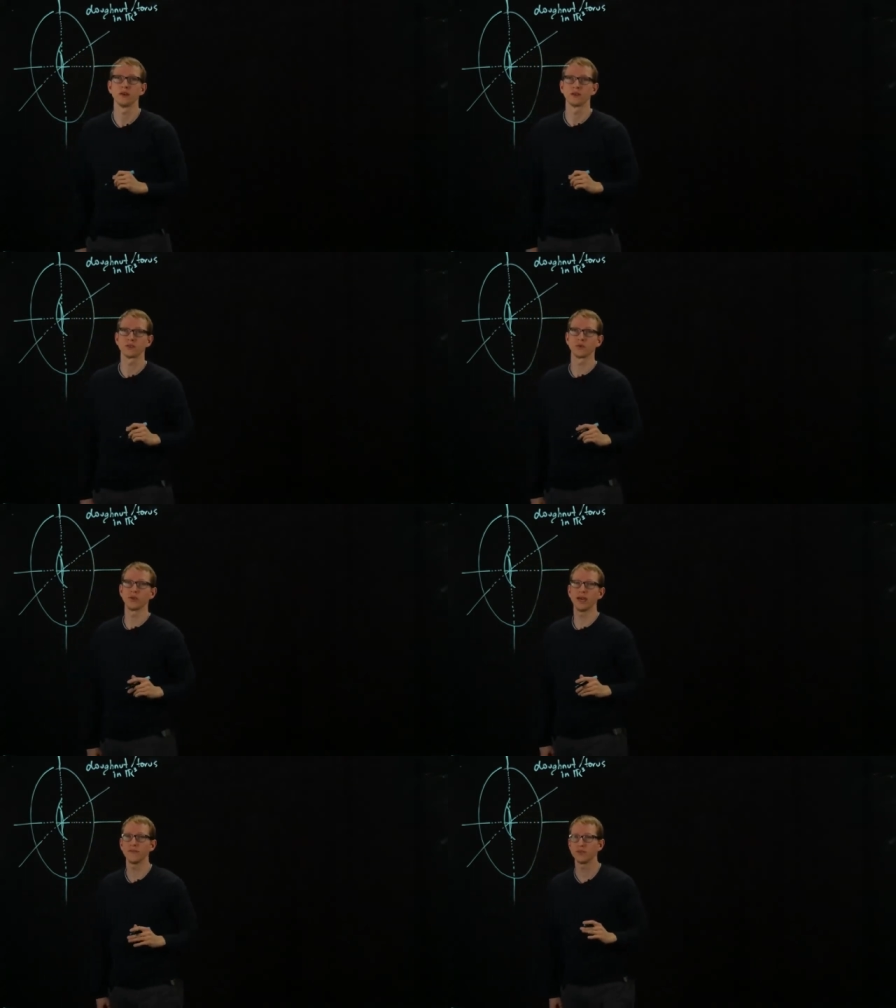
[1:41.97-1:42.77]
So we
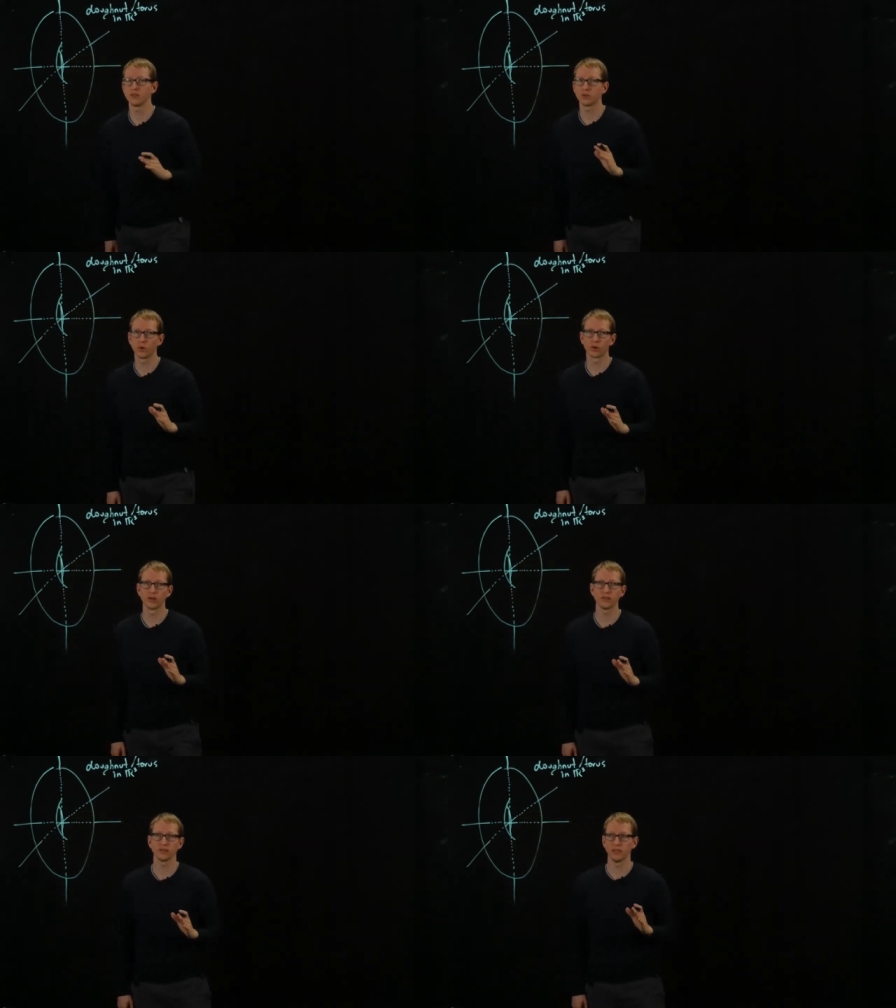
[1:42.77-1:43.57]
have this
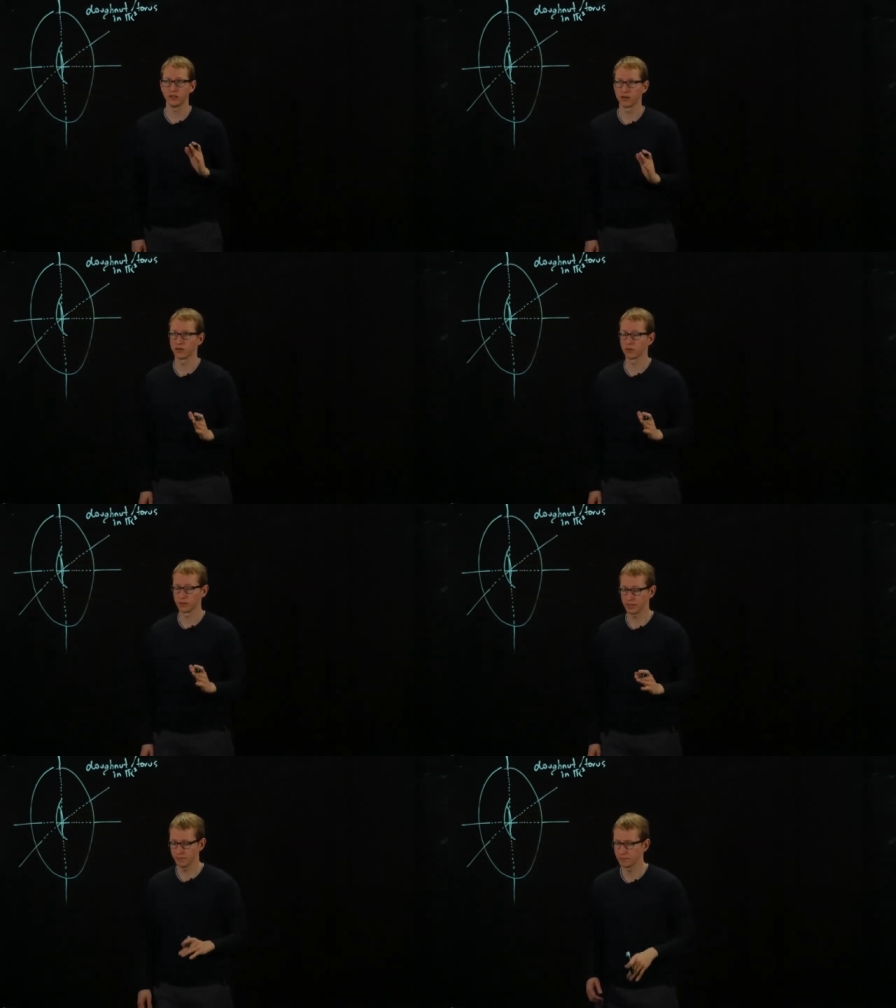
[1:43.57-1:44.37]
torus in
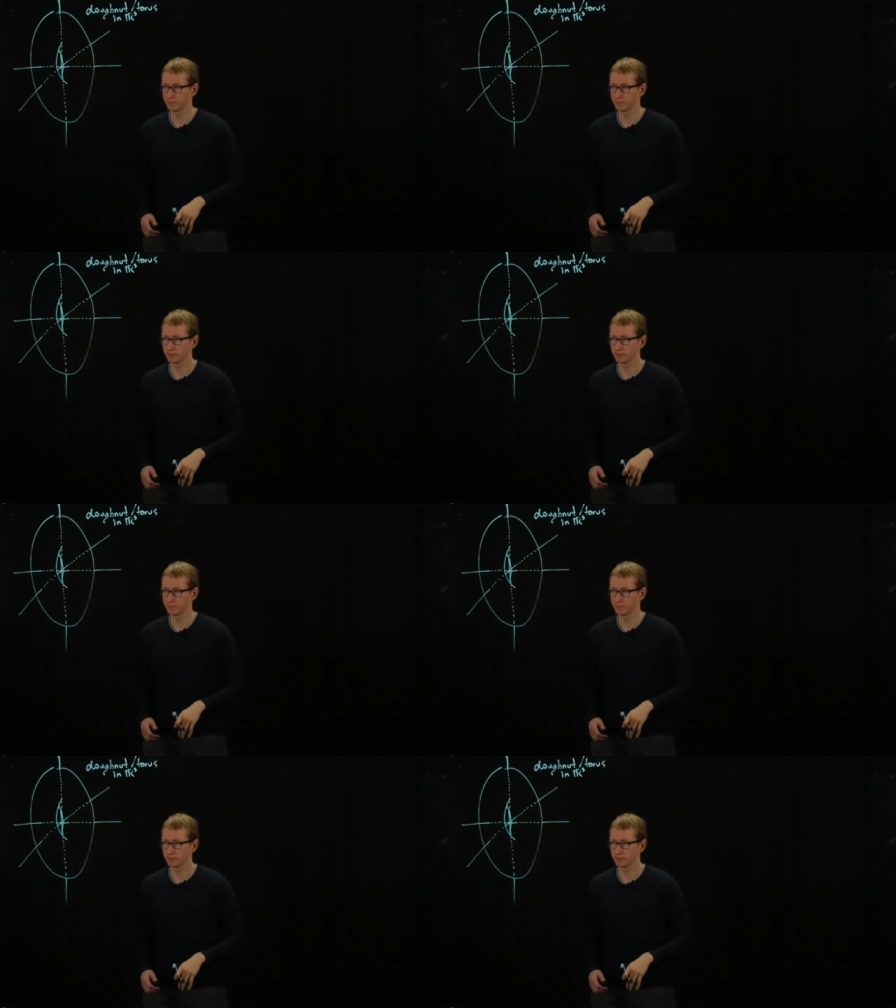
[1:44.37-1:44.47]
R3,